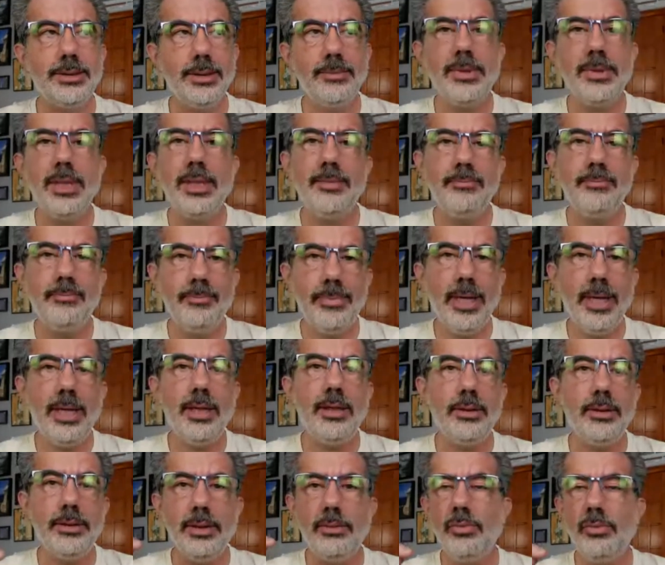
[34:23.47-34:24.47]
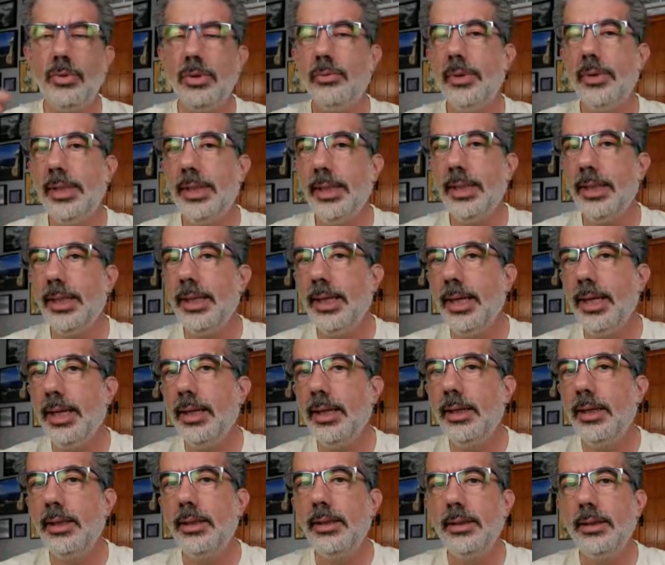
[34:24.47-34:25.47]
sometimes better than what we can
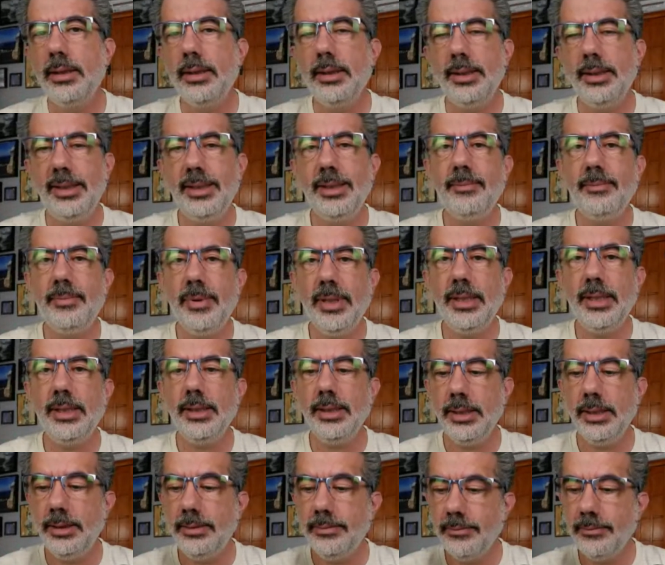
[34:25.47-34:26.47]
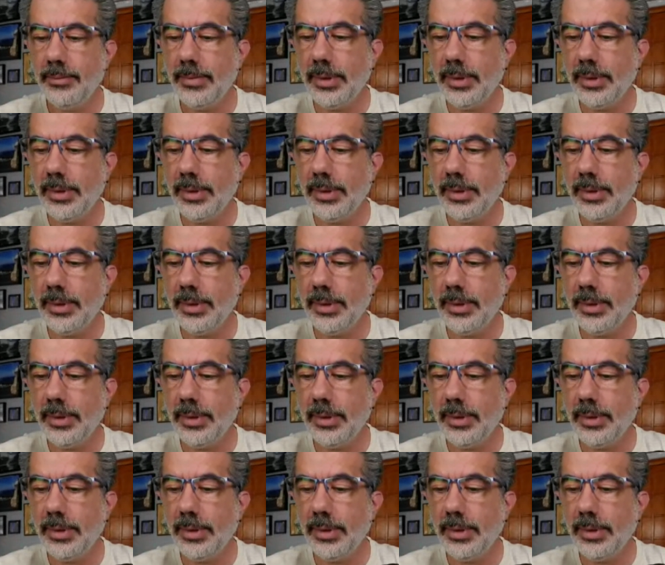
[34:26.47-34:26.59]
get independently.